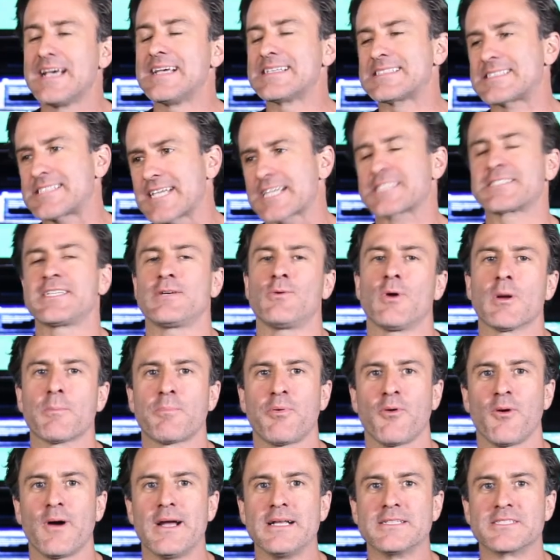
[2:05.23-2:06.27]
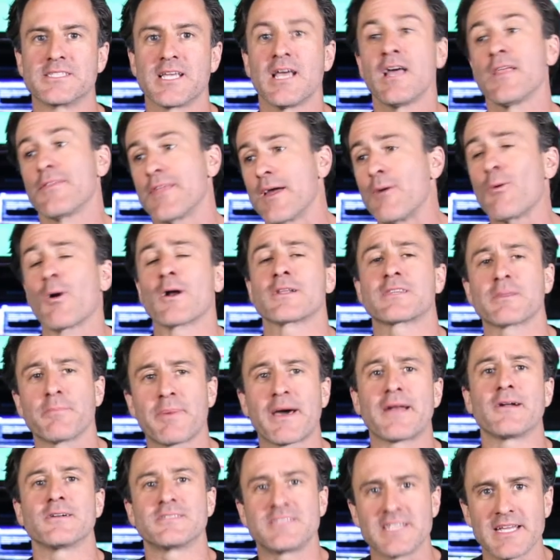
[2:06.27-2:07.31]
61 points. They weren't the
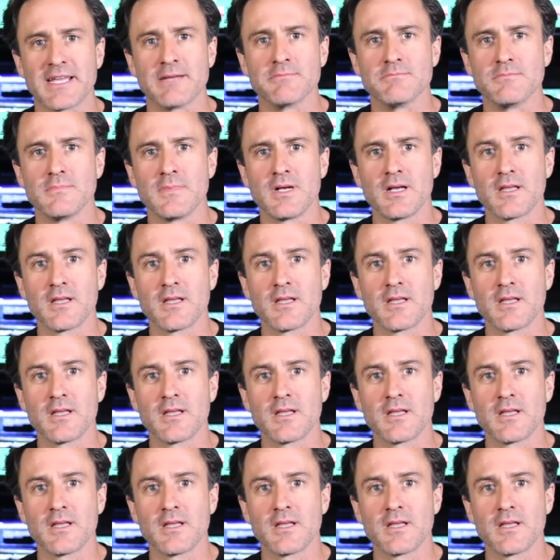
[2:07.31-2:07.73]
better team.